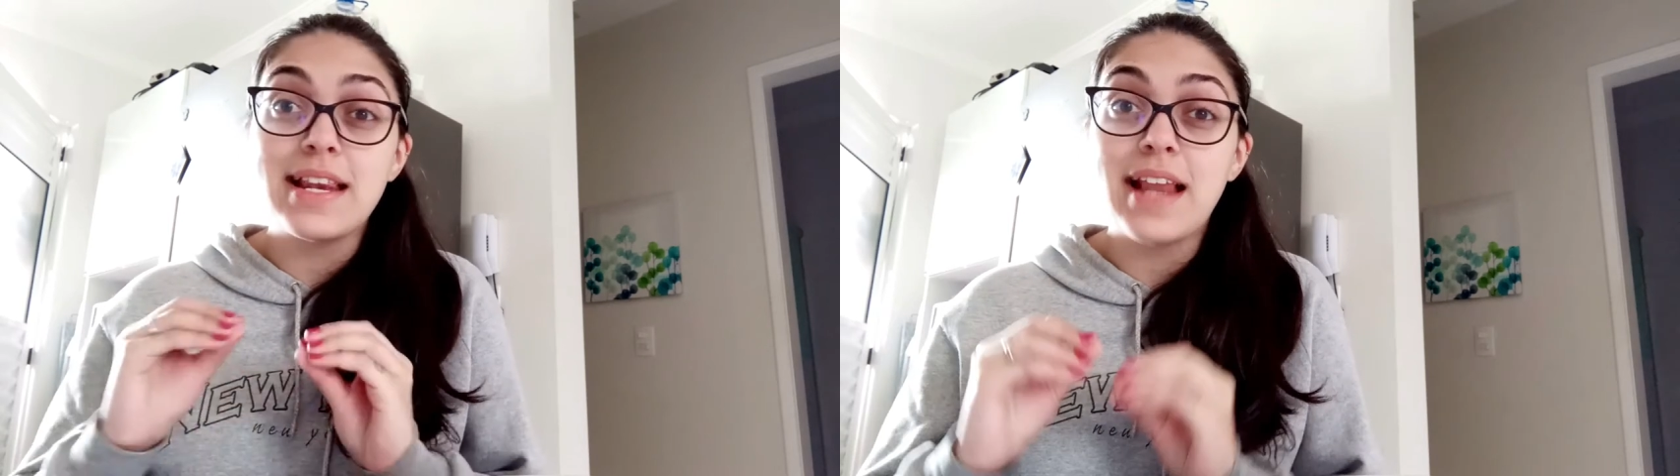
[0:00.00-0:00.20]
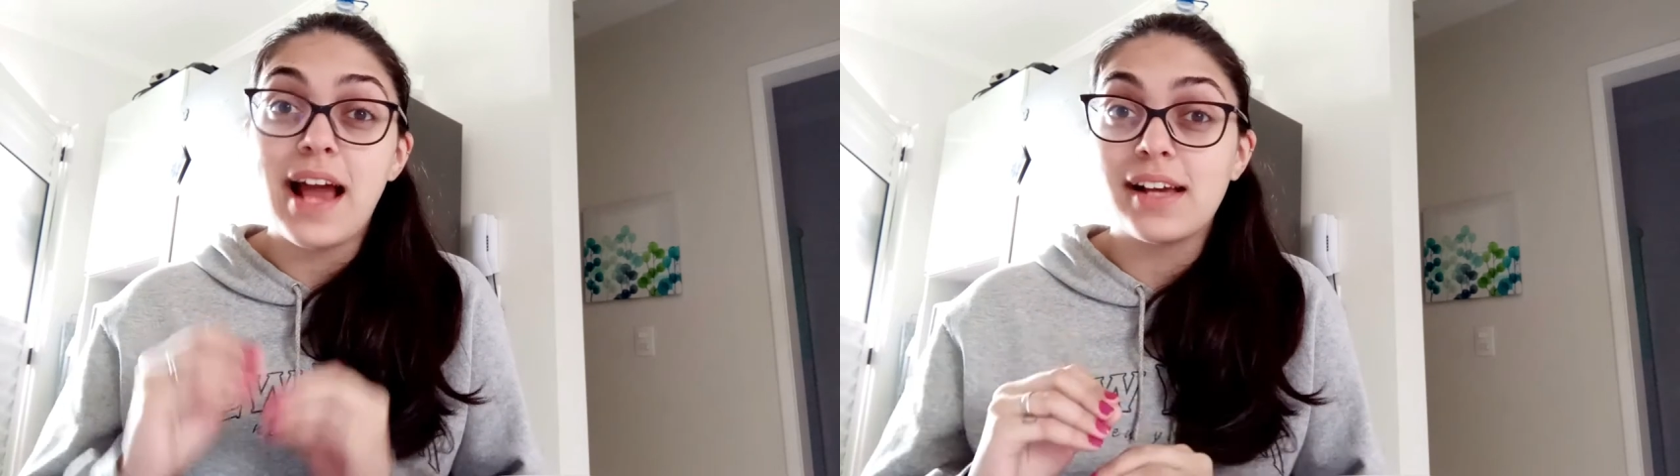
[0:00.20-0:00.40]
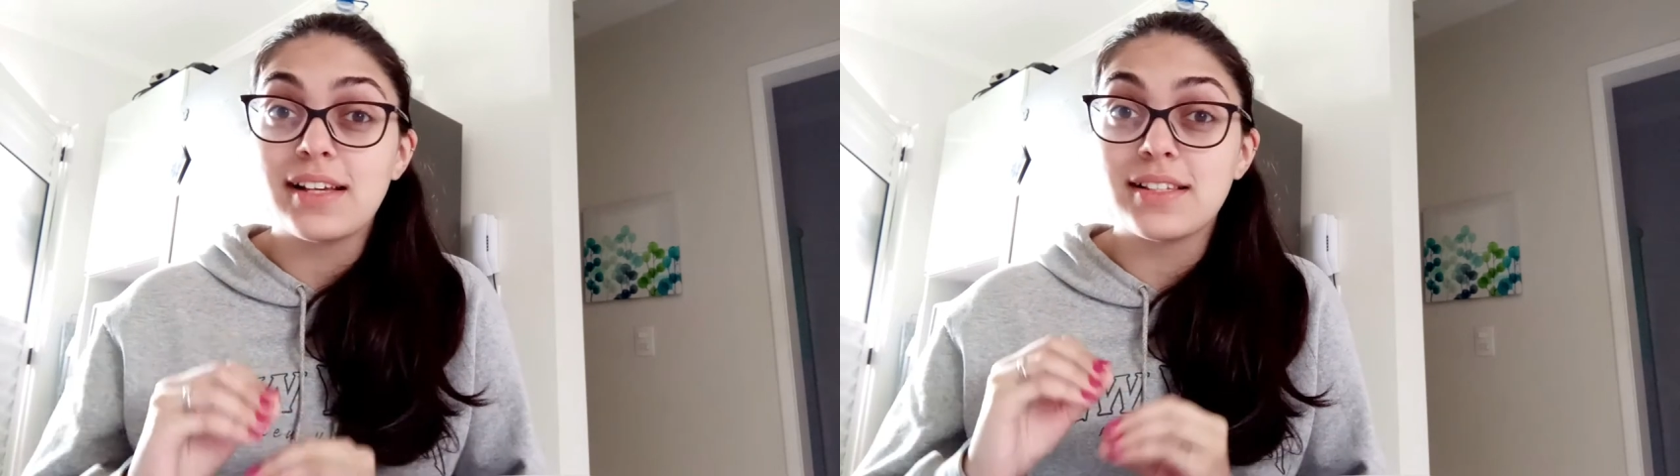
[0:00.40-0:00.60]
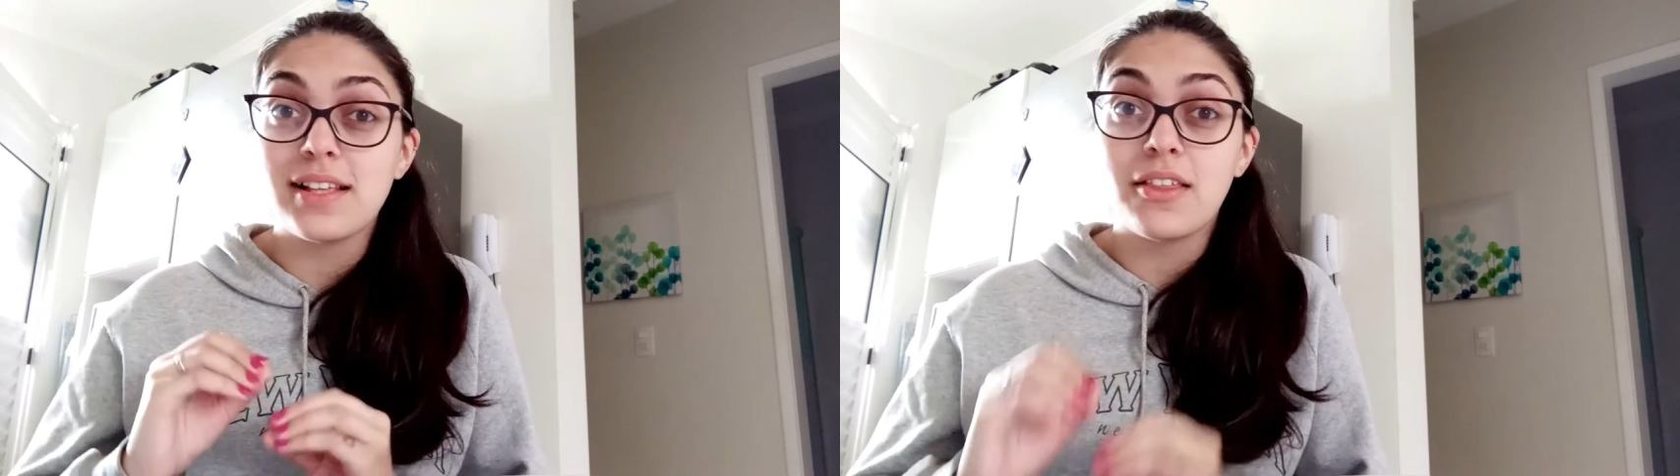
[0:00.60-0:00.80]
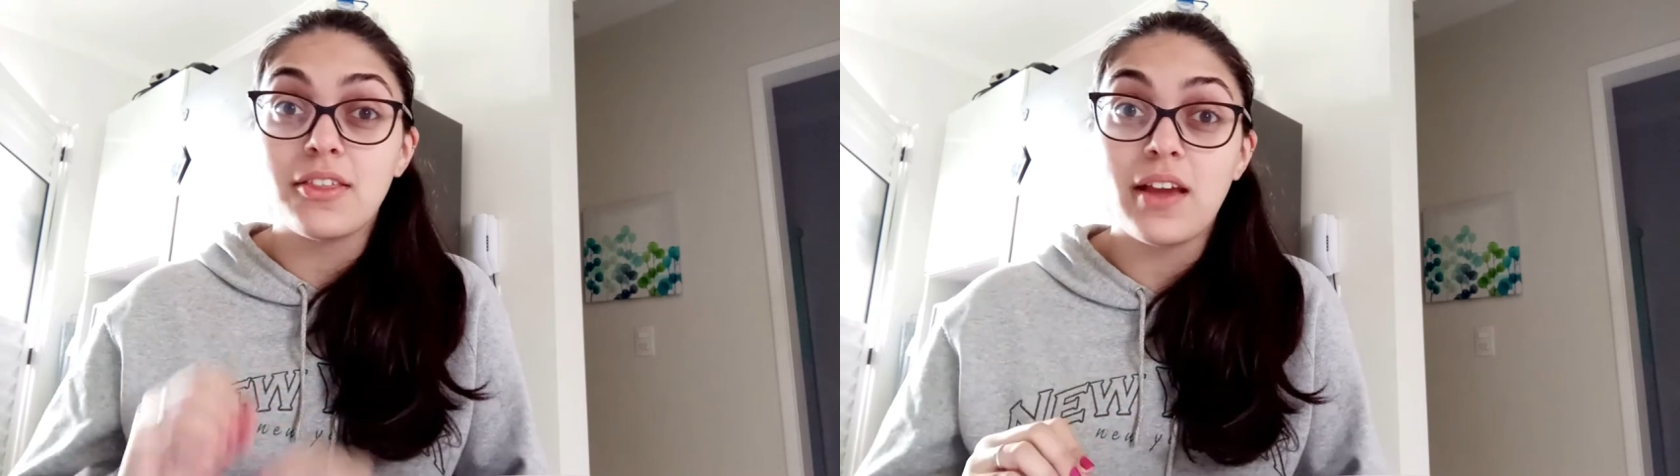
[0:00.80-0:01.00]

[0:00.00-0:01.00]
nice